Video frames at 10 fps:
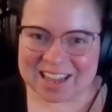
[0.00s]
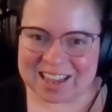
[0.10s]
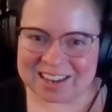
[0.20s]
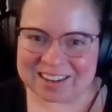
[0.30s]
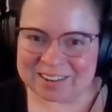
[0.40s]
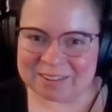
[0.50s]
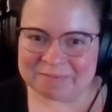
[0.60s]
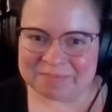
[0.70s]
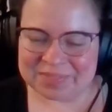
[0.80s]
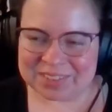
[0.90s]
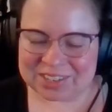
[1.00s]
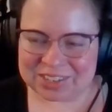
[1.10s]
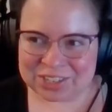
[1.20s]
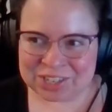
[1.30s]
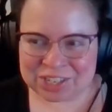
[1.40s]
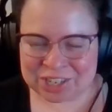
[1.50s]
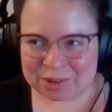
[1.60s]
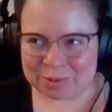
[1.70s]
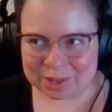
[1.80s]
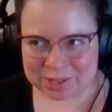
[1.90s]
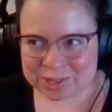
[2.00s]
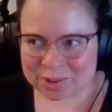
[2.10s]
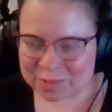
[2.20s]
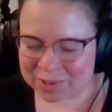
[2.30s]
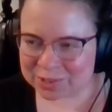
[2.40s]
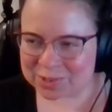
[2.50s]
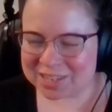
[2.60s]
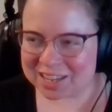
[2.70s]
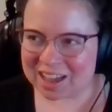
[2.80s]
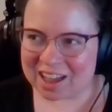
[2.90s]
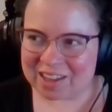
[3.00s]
And she once told me, she's like,